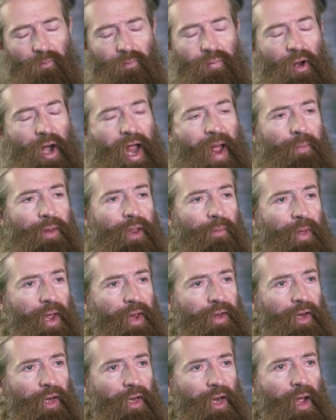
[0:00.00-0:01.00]
Perhaps the
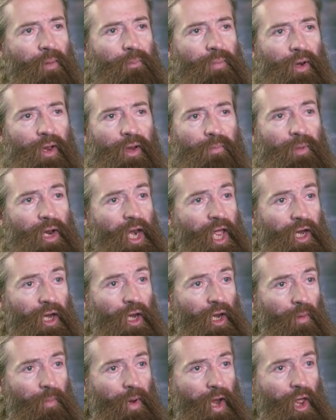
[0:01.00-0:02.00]
best example is
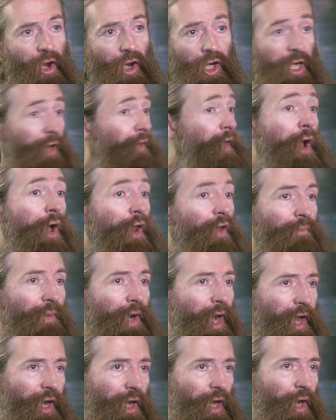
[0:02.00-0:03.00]
molecular biology. The whole of
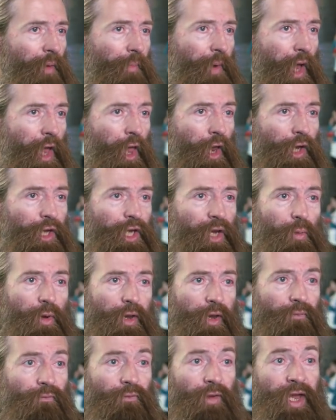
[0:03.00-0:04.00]
molecular biology
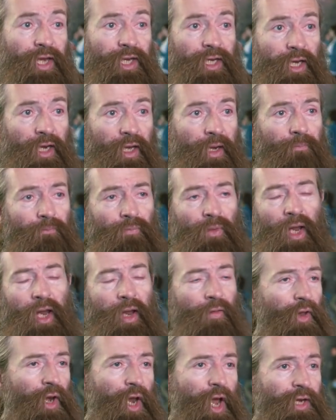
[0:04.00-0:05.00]
was invented
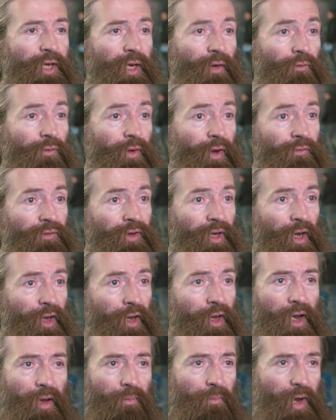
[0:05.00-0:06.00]
in the
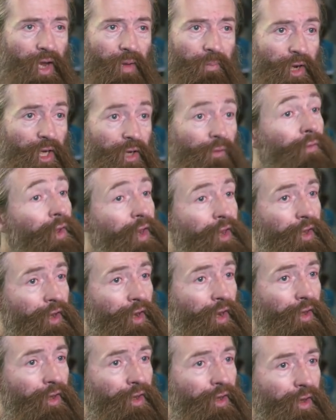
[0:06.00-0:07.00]
1950s by a bunch of
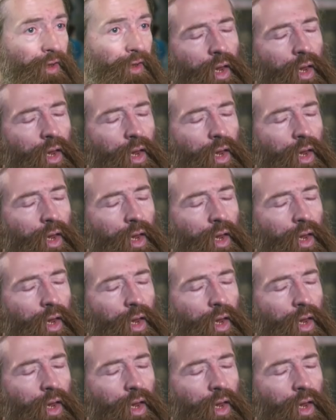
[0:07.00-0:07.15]
physicists.